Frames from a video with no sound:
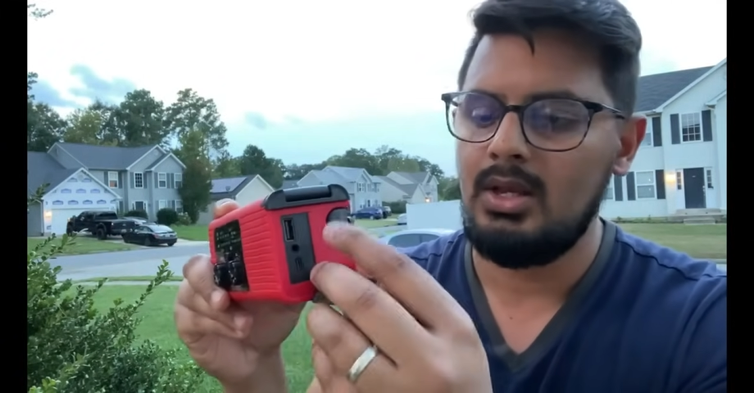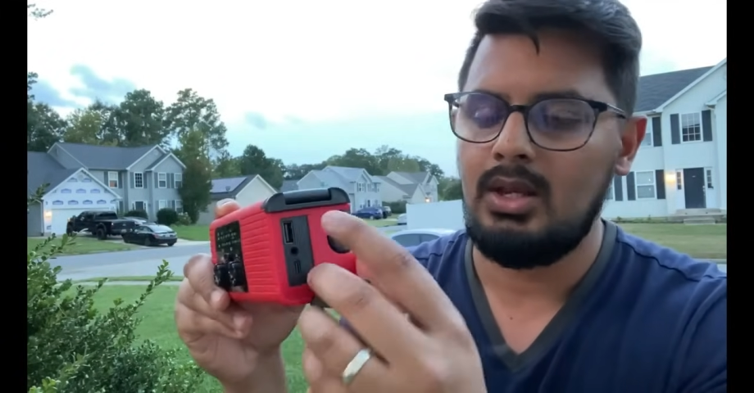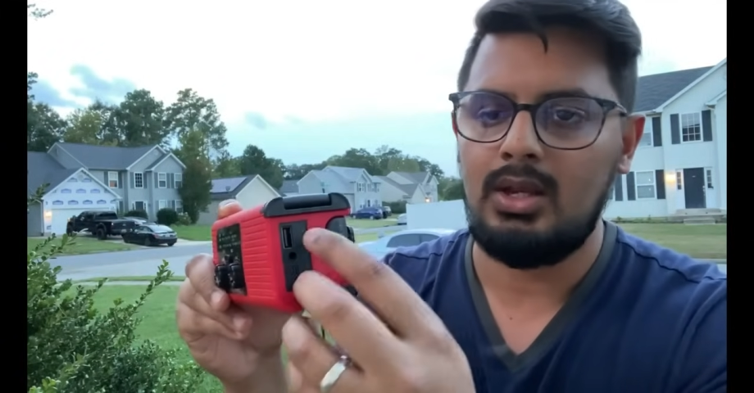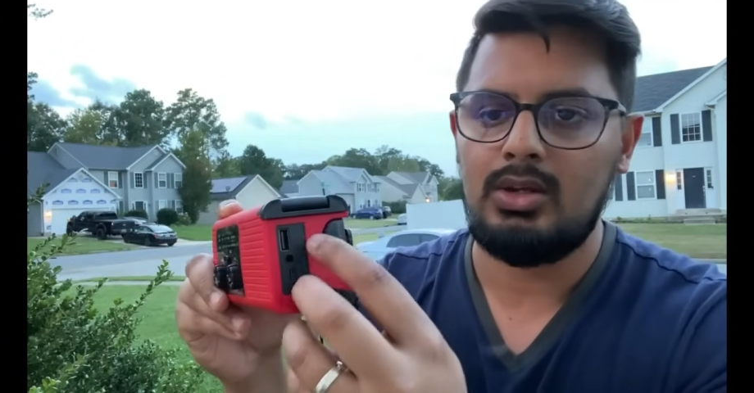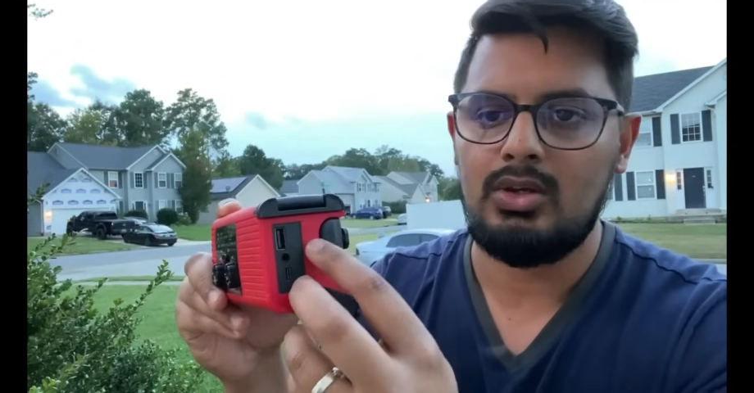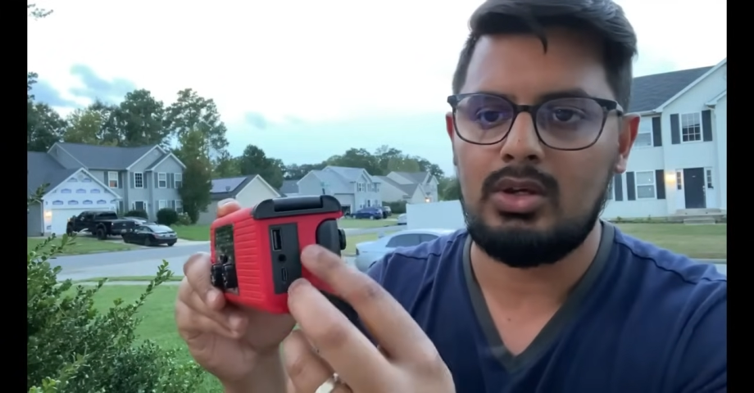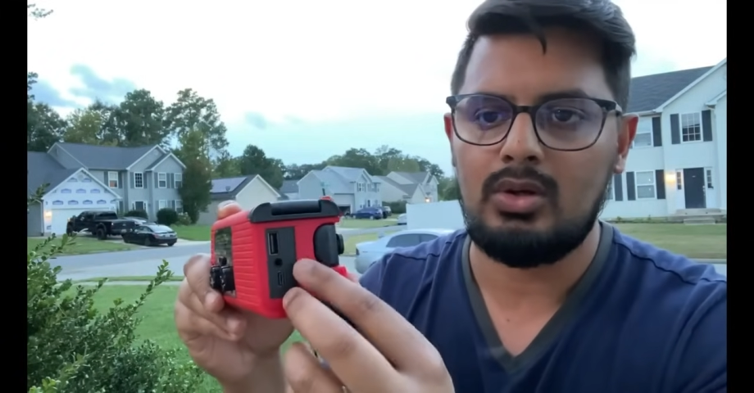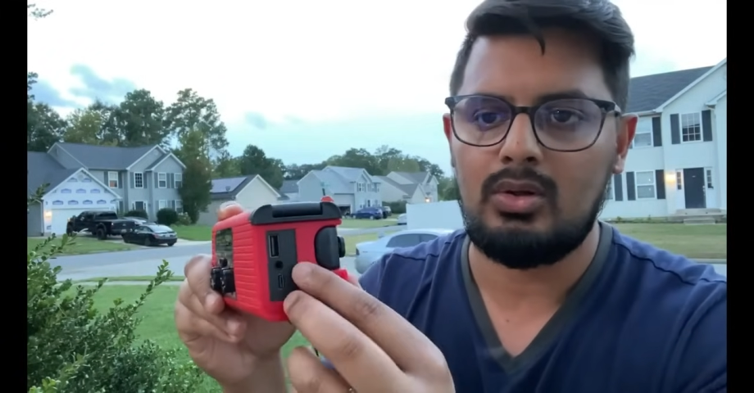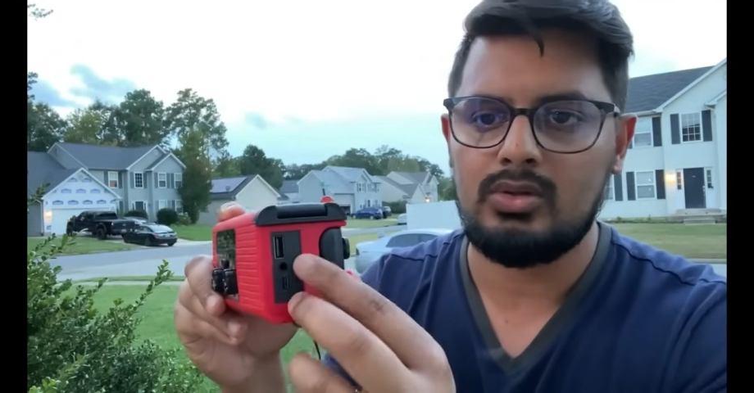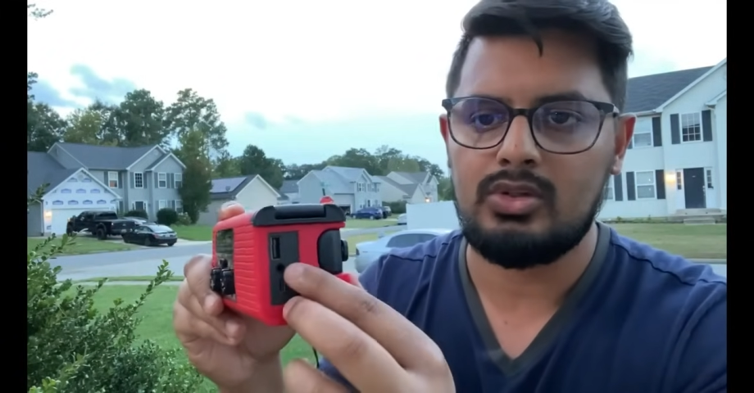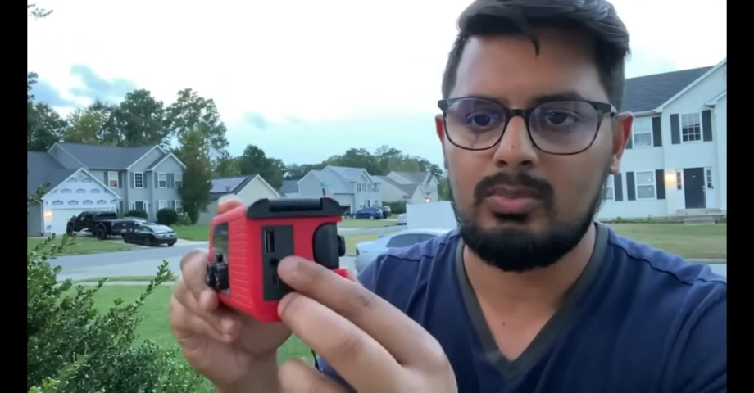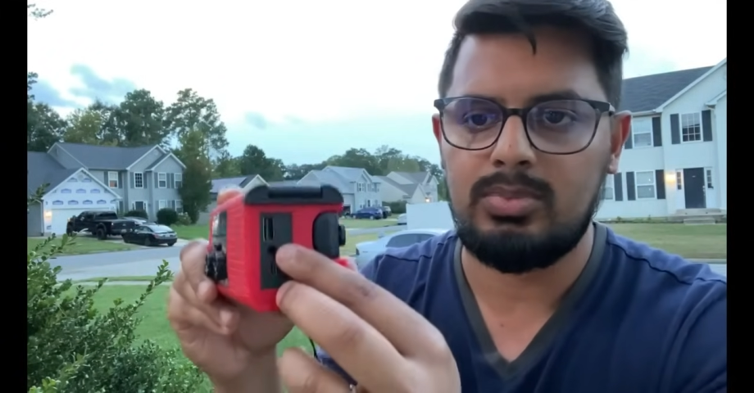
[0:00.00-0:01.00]
And you can
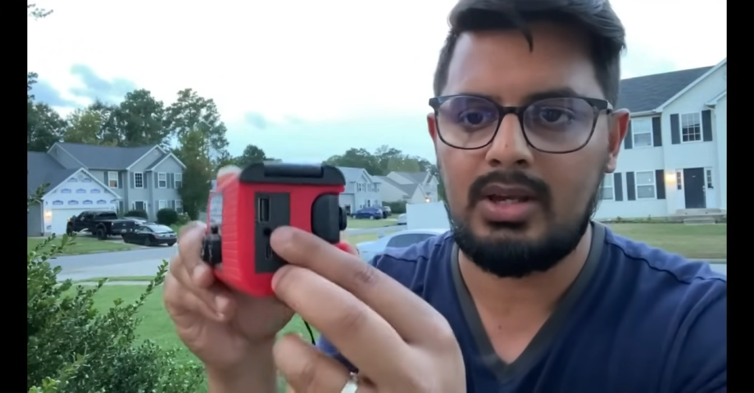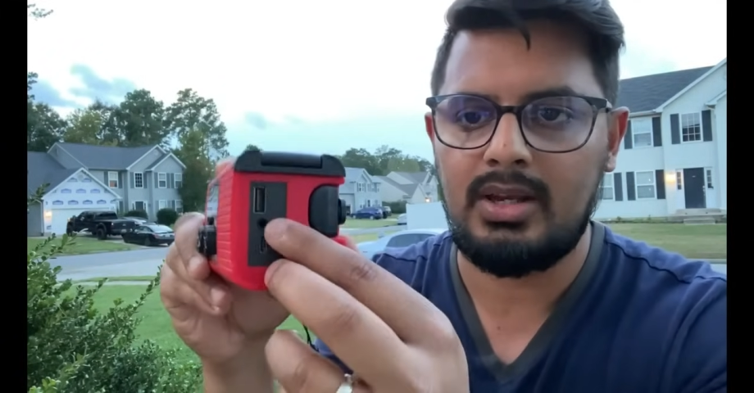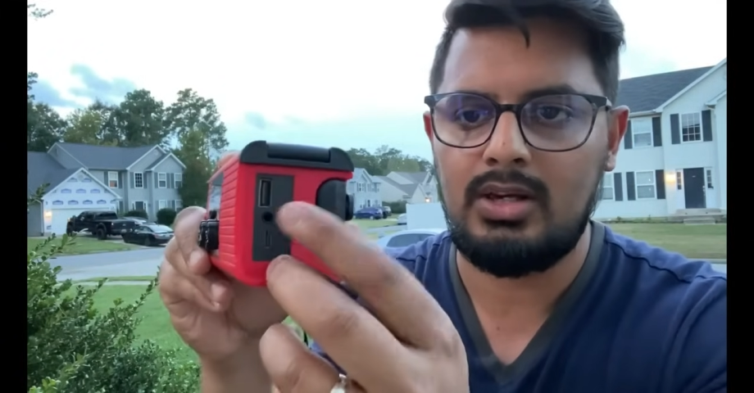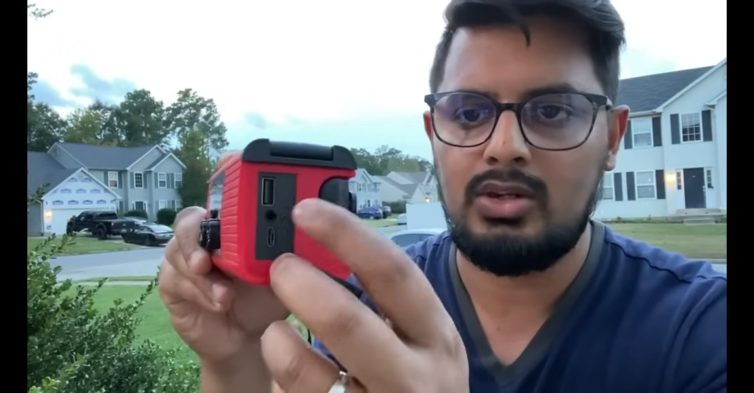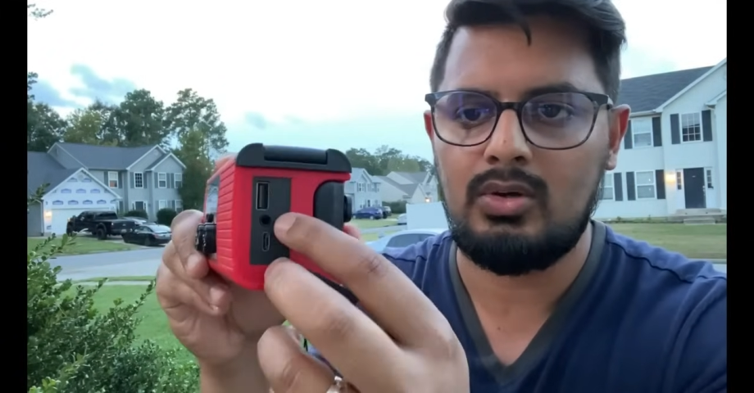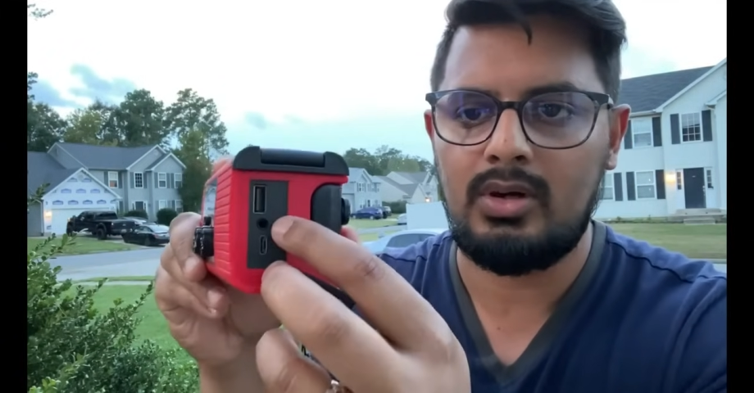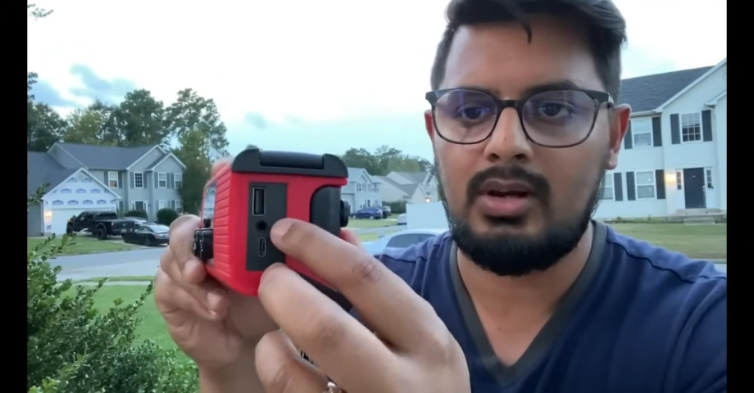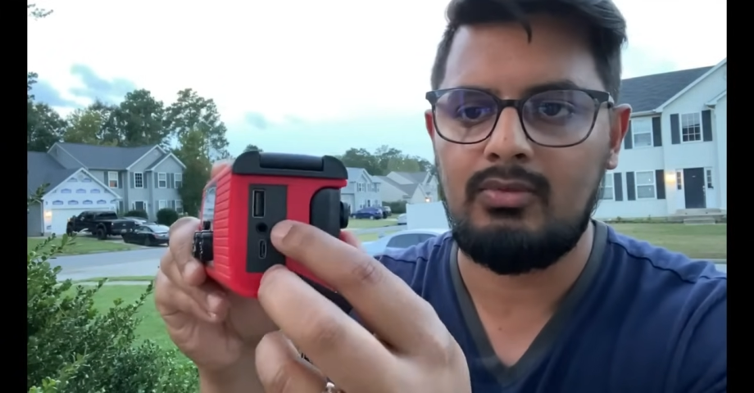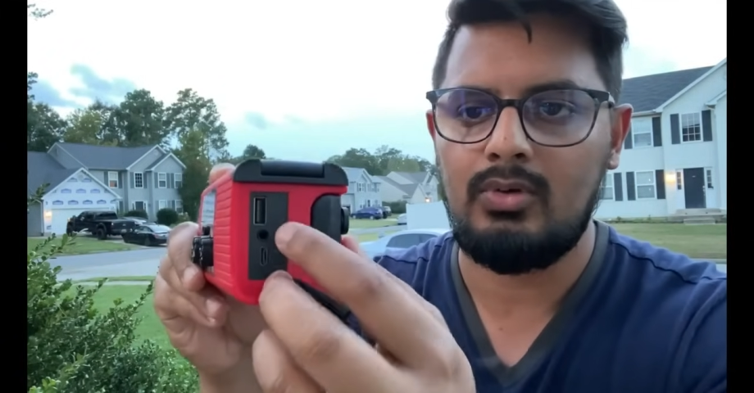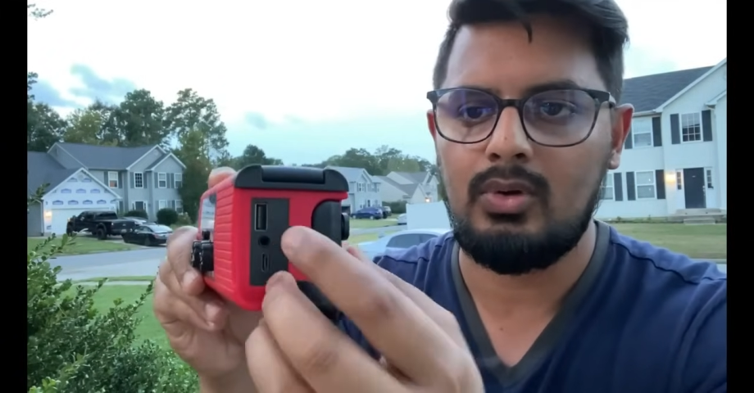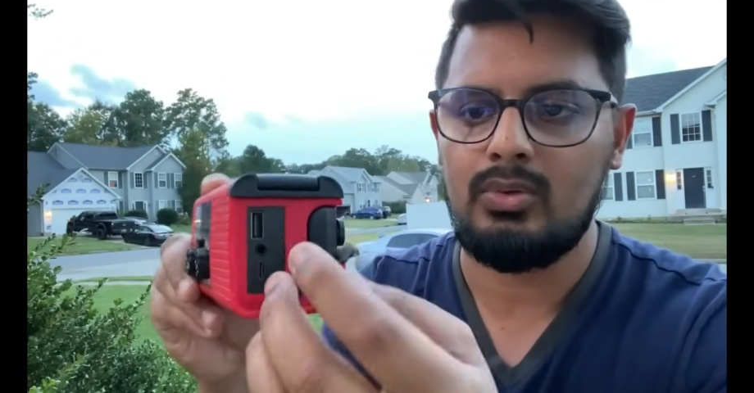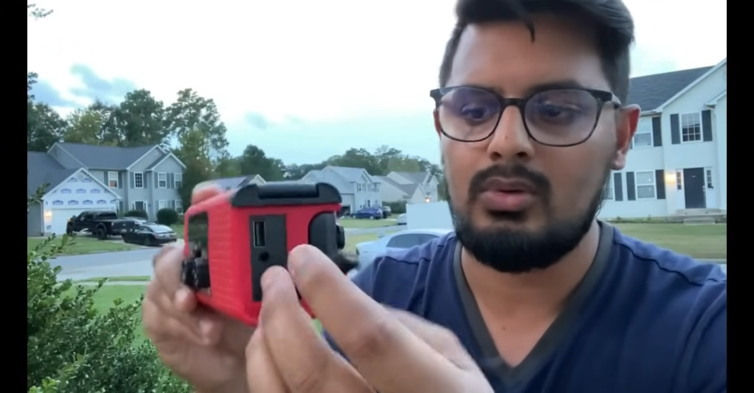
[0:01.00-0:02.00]
also plug in your
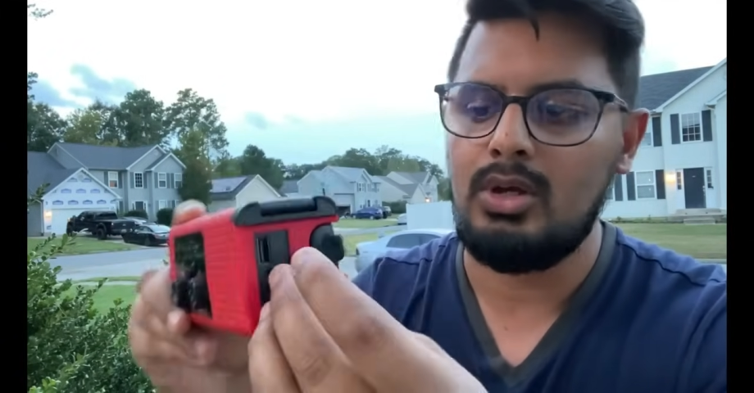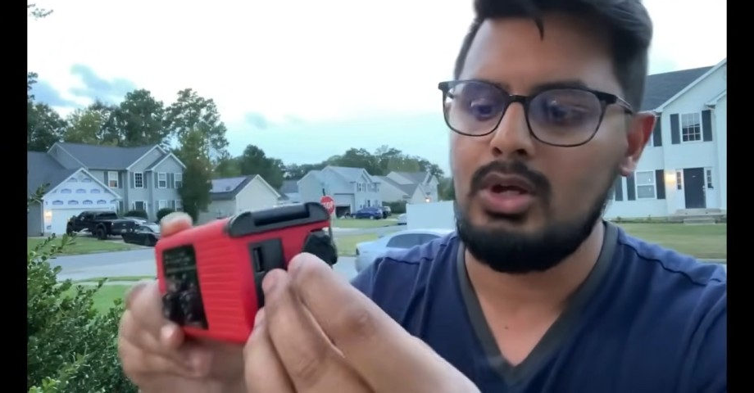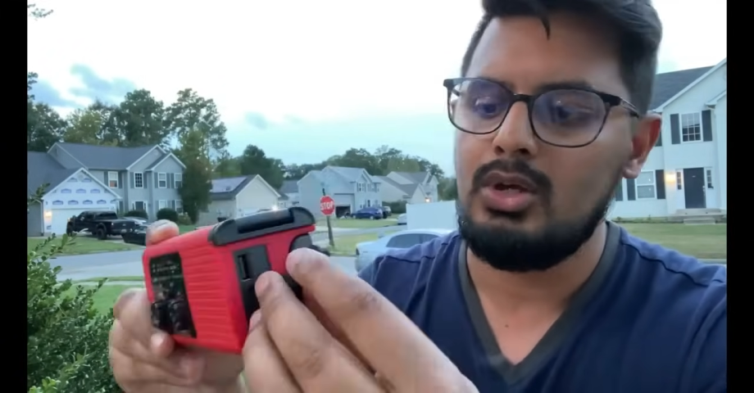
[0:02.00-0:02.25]
headphone